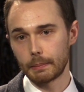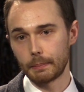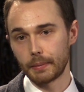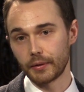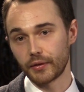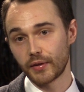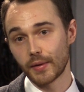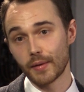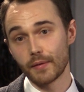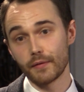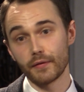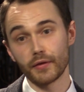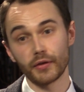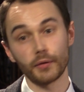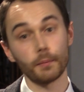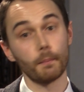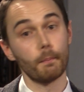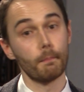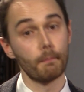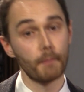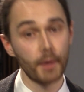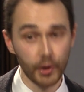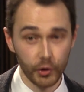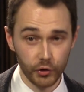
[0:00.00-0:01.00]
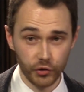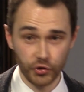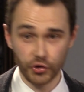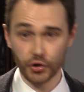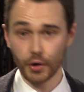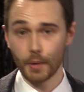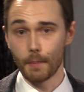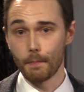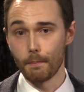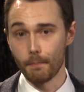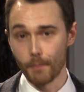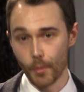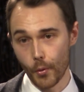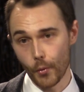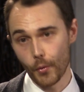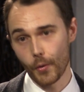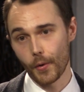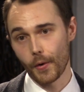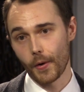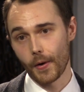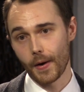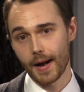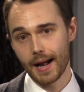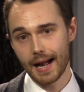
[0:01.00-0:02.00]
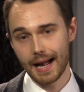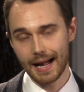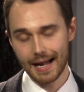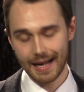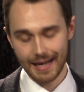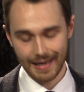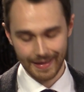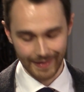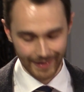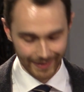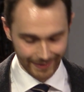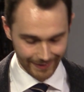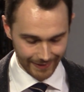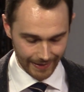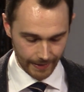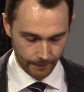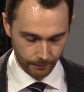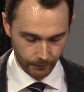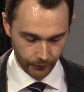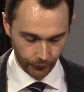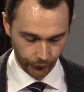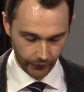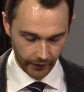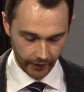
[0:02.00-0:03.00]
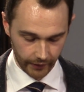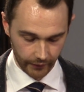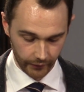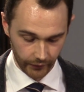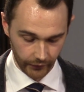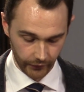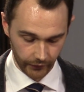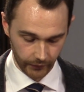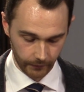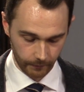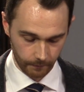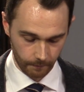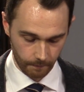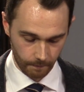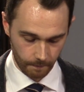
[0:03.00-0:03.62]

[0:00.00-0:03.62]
but some of us much more than 10%.